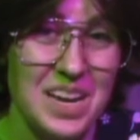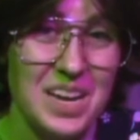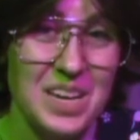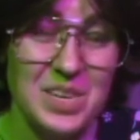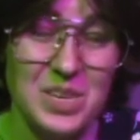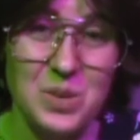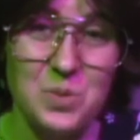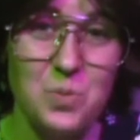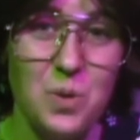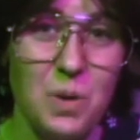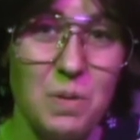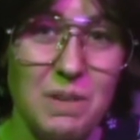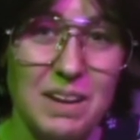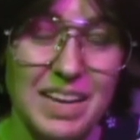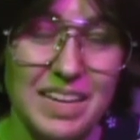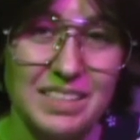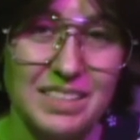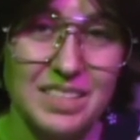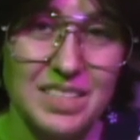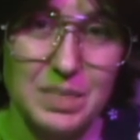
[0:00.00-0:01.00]
You won't
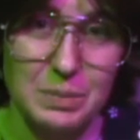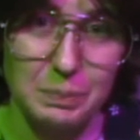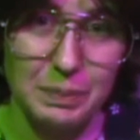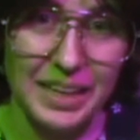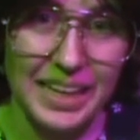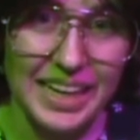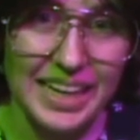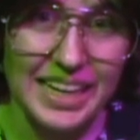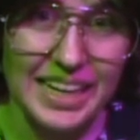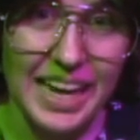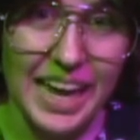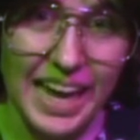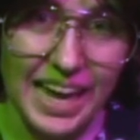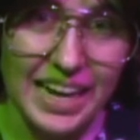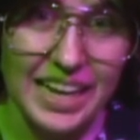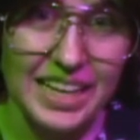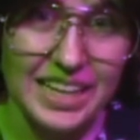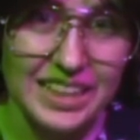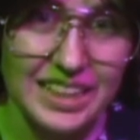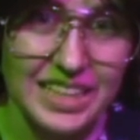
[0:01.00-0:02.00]
explain
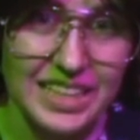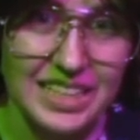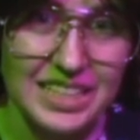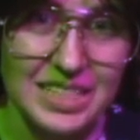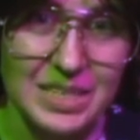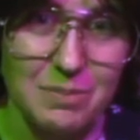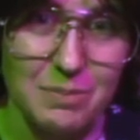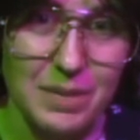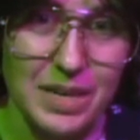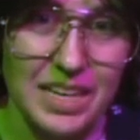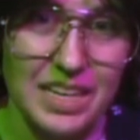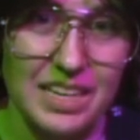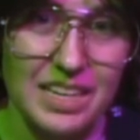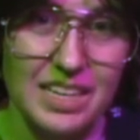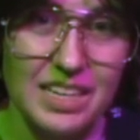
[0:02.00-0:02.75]
anything to me.